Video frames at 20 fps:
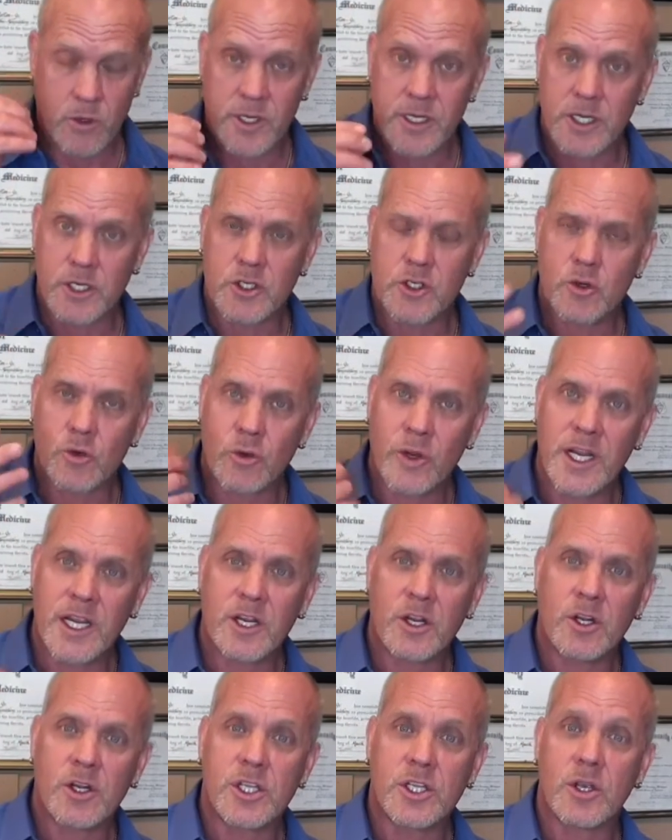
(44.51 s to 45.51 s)
to
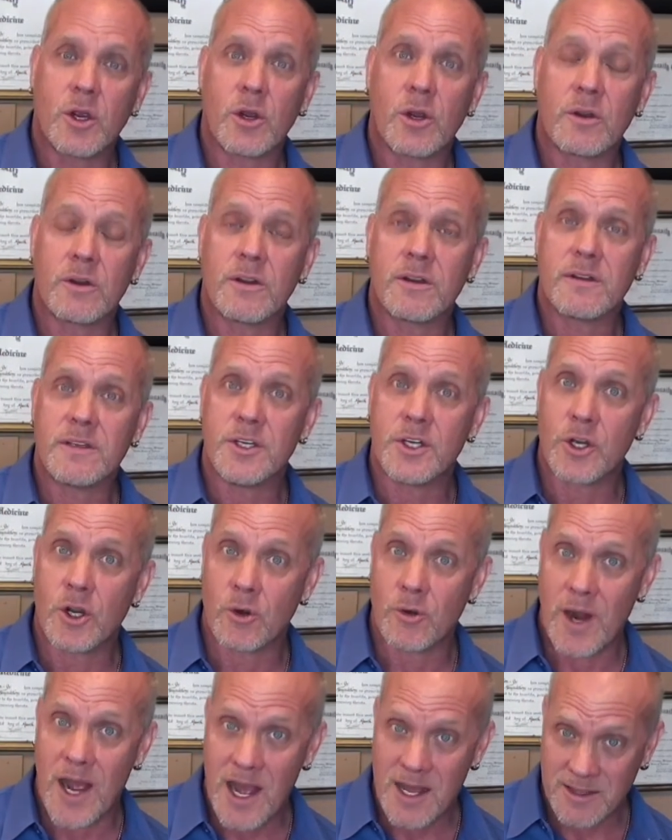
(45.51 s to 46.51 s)
trigger your
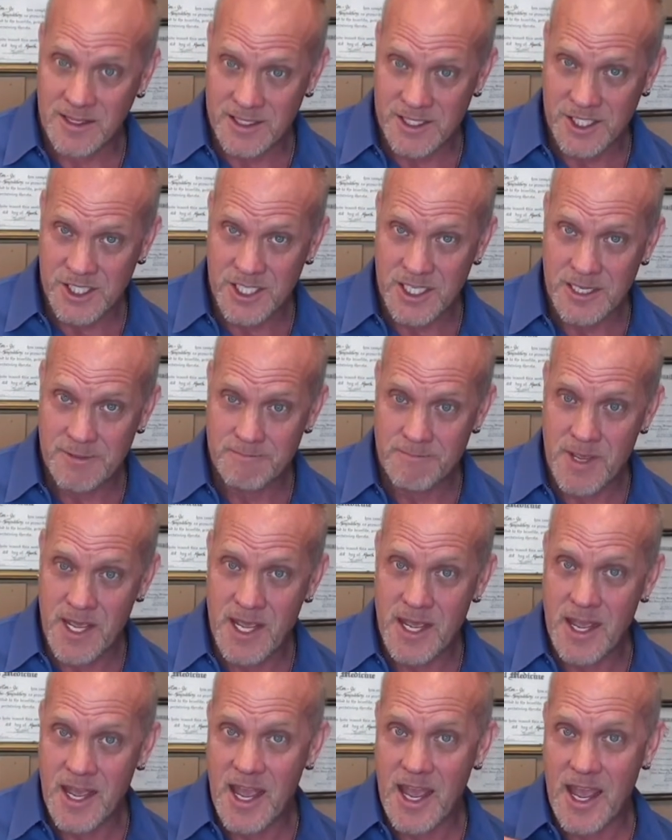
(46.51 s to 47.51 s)
neurology.
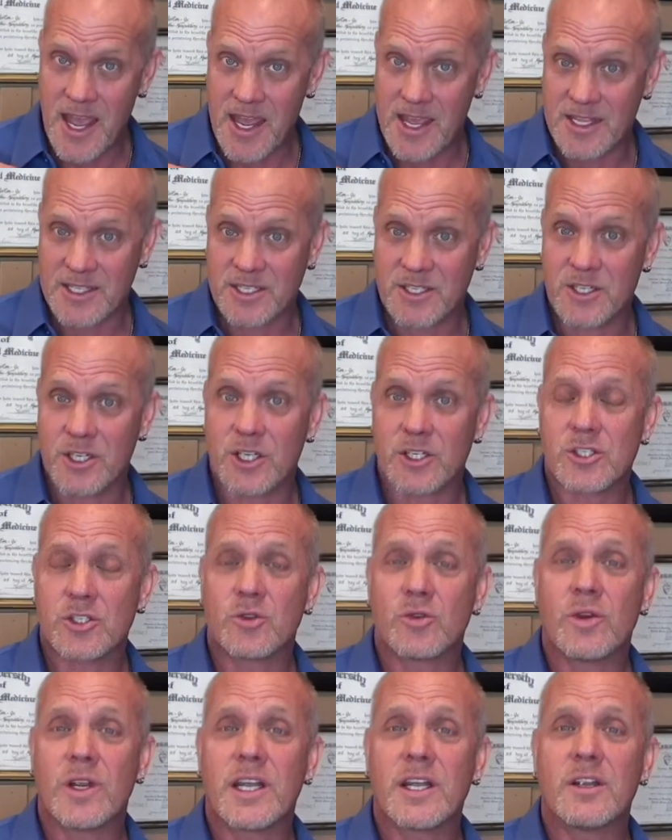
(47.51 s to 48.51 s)
It's going to
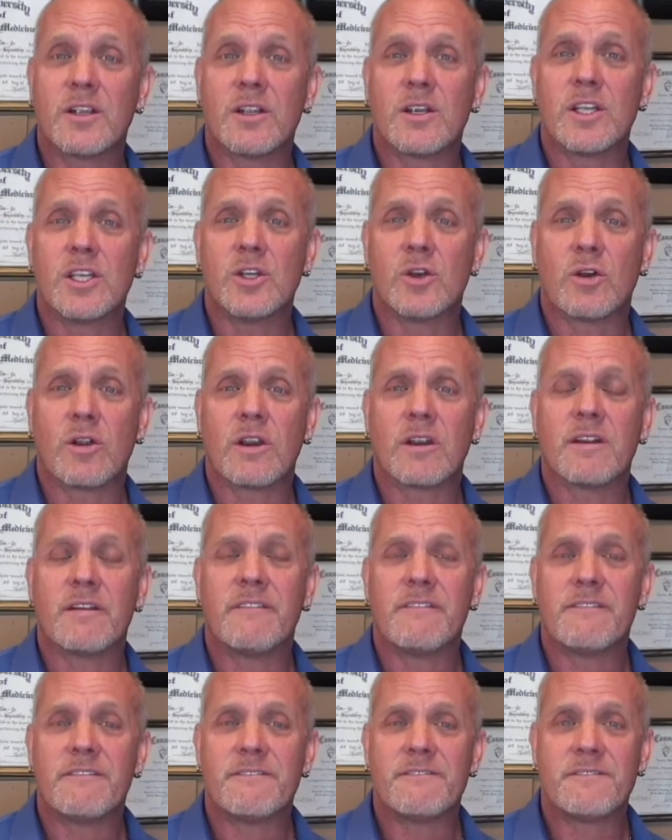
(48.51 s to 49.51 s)
trigger your
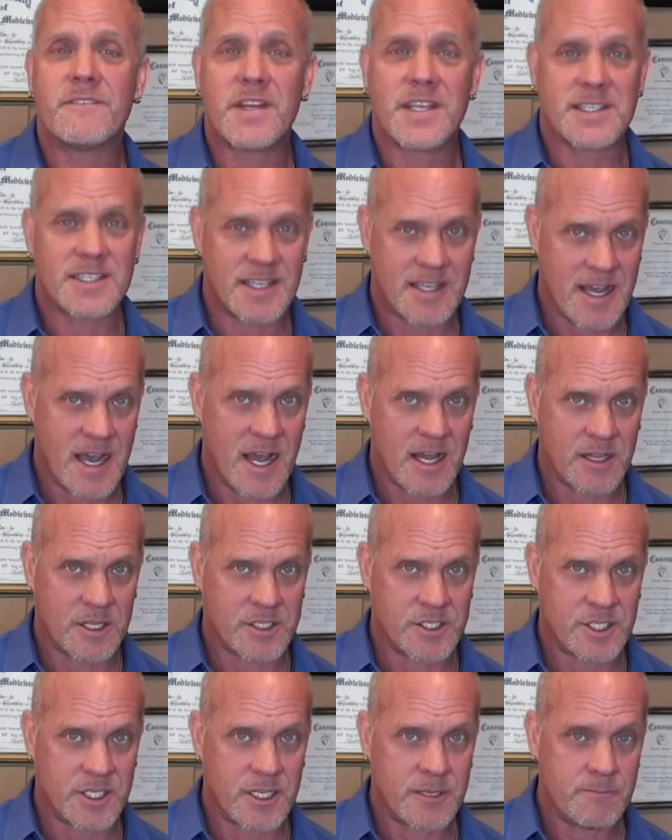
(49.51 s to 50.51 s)

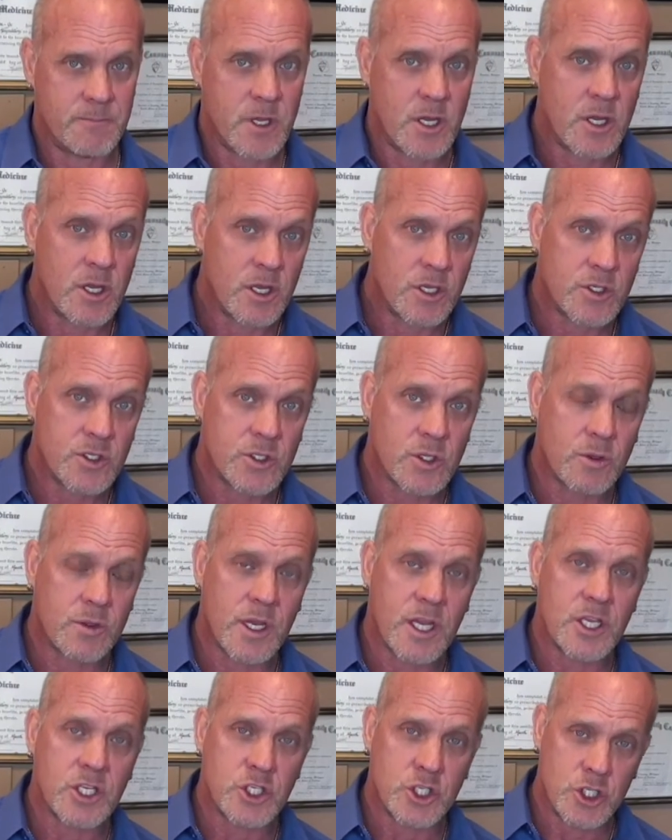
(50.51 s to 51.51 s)
physiology so
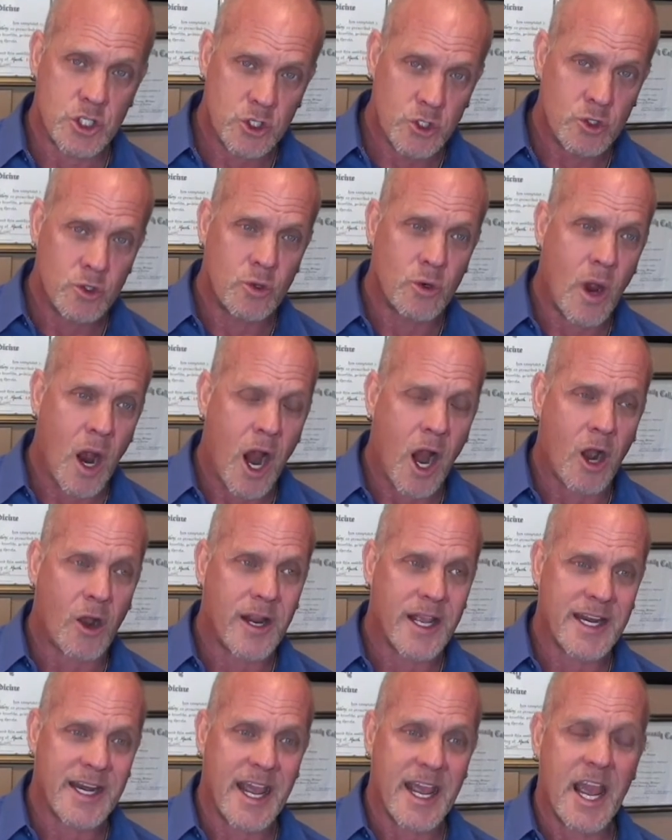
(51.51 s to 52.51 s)
that you are
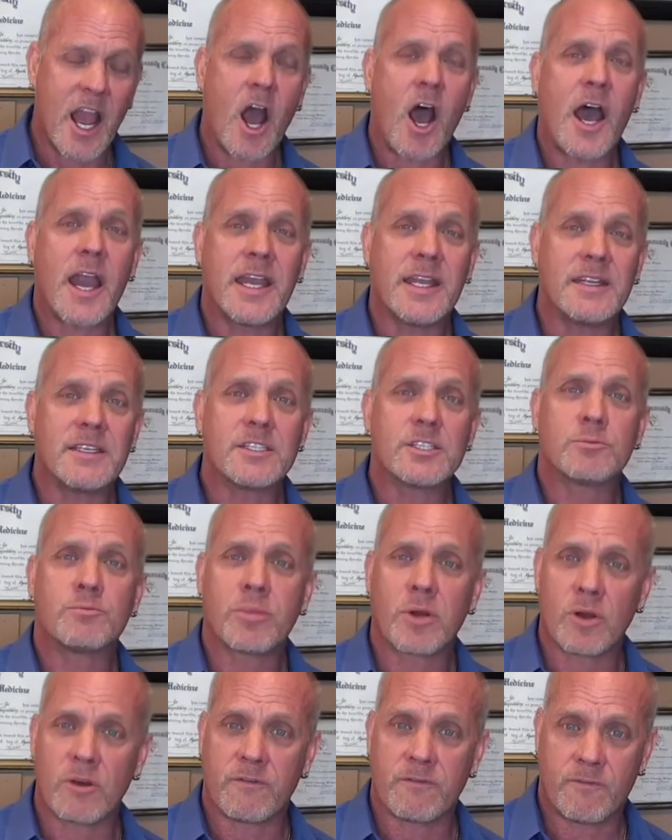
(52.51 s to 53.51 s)
in a heightened
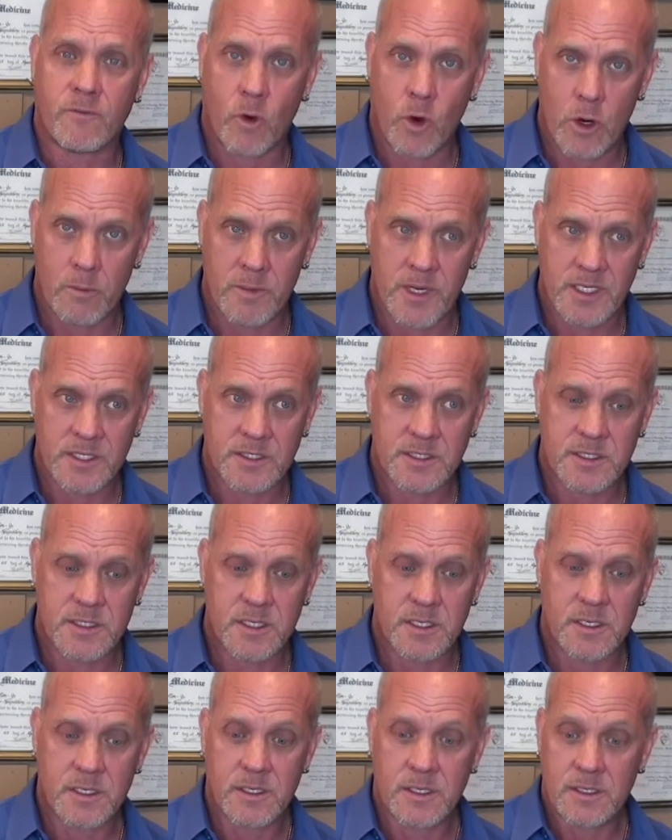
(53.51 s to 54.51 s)
performance
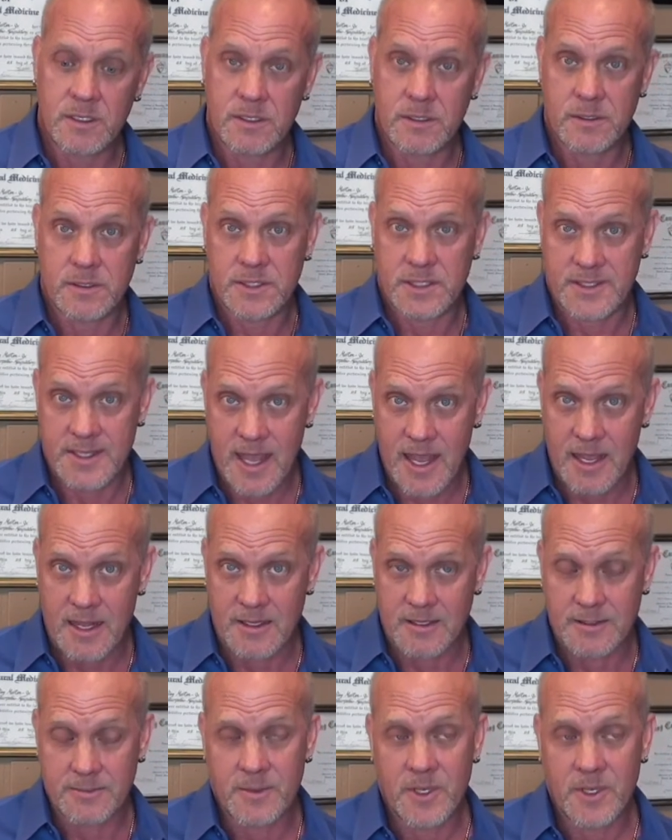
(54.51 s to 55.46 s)
state.